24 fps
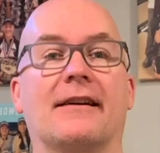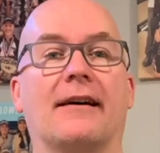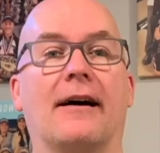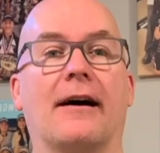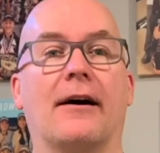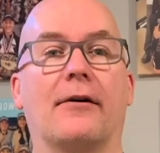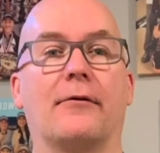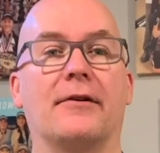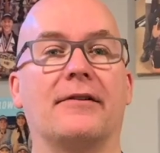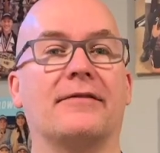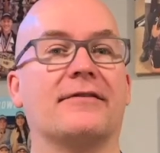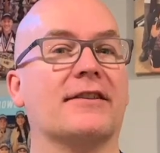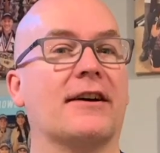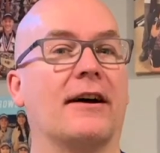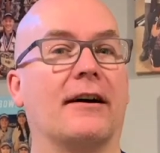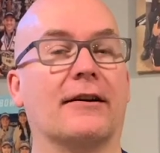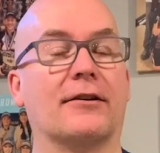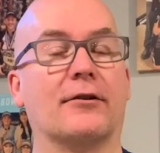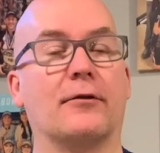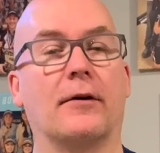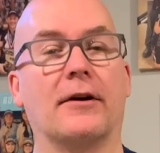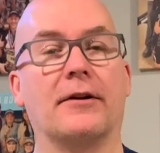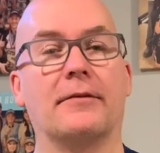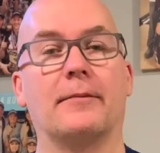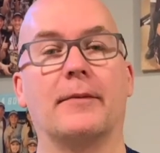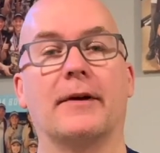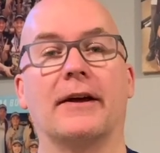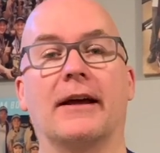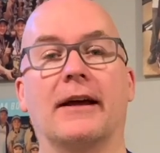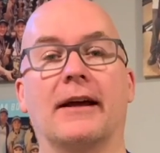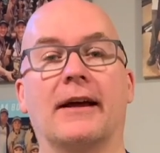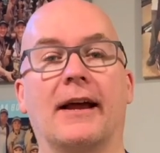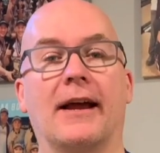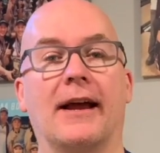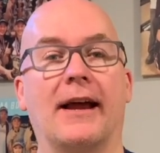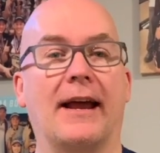We've talked quite a
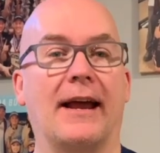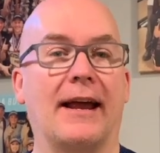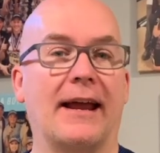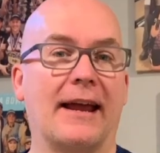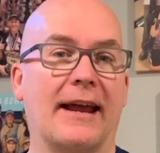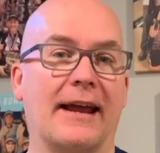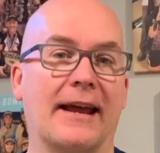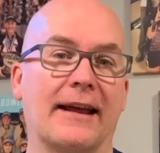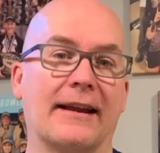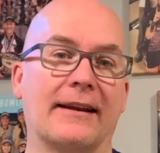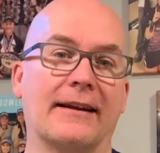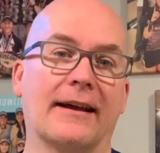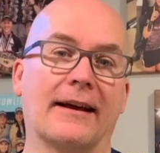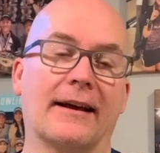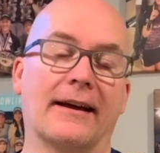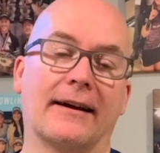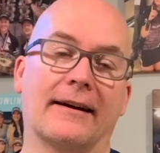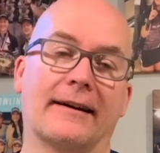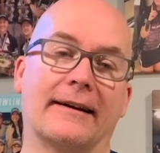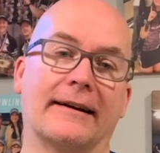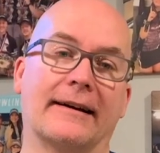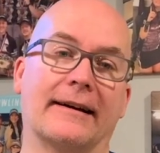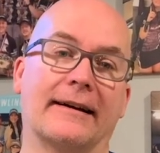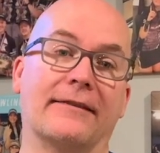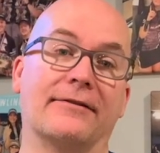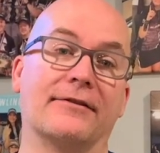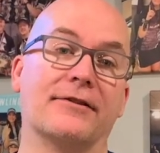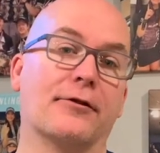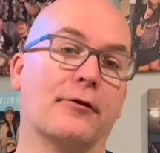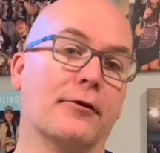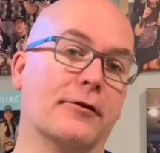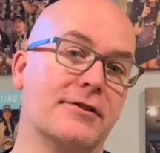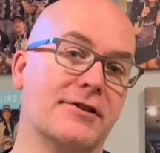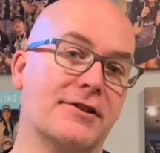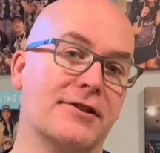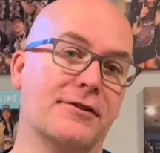bit, and I've
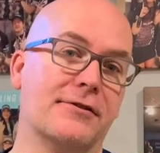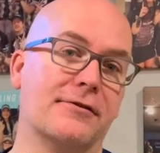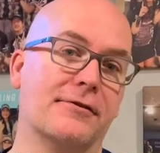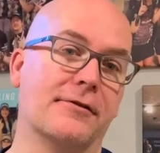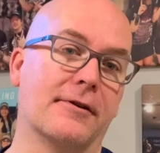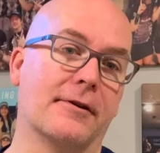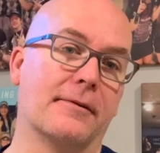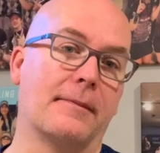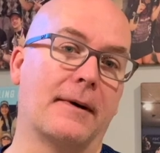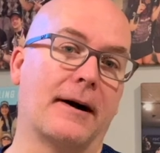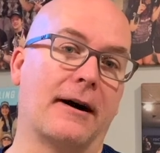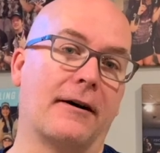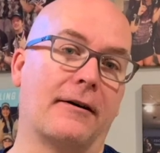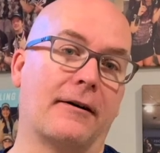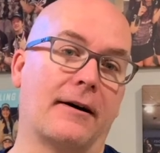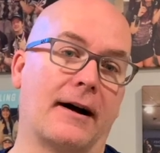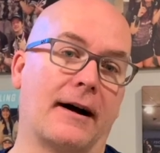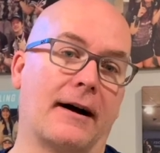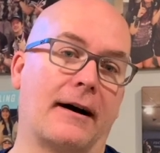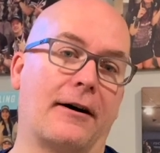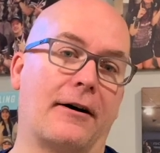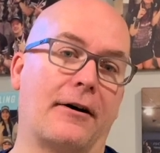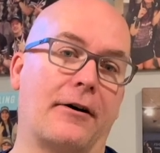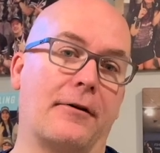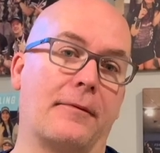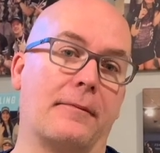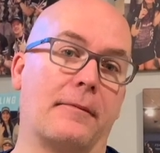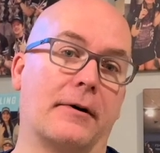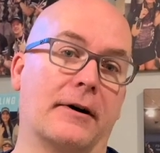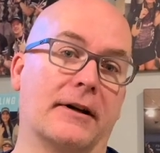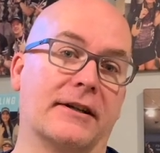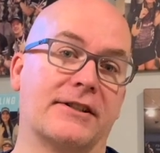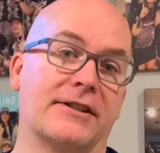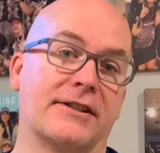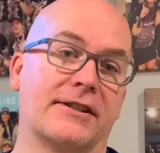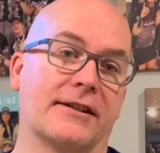told you about how
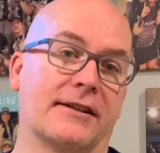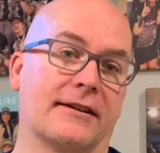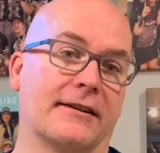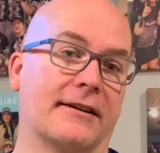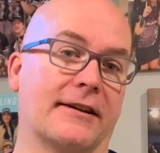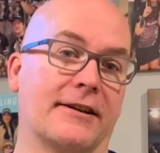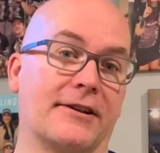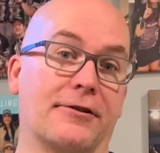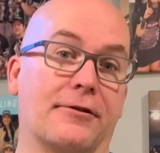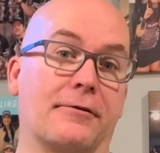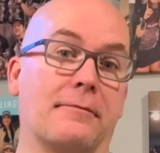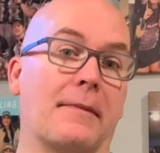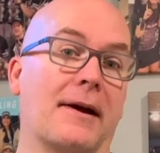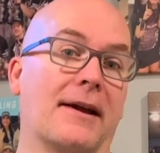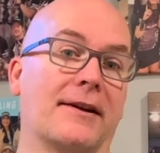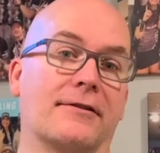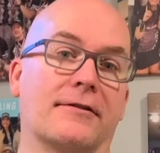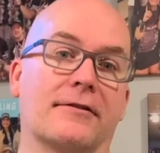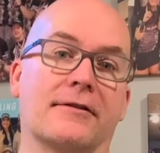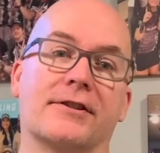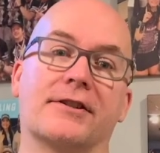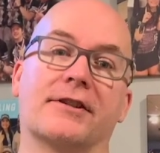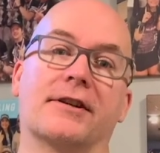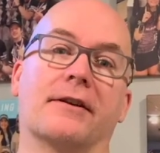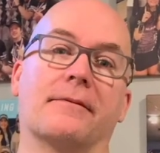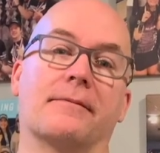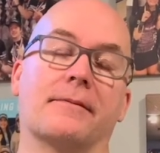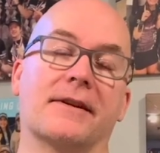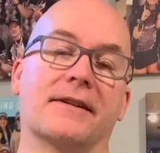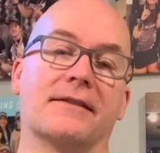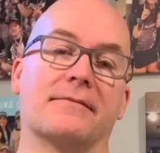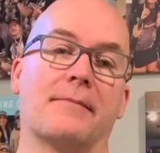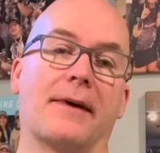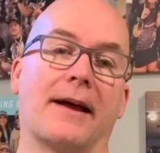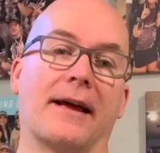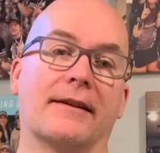much your mentorship
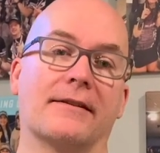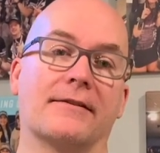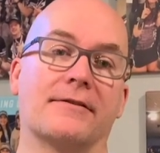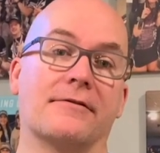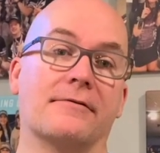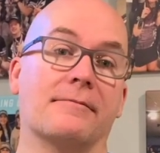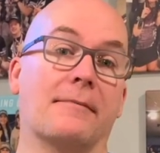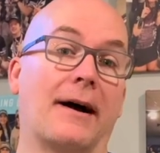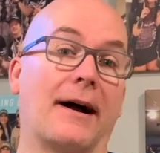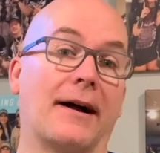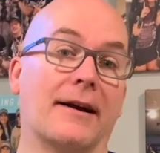has meant to my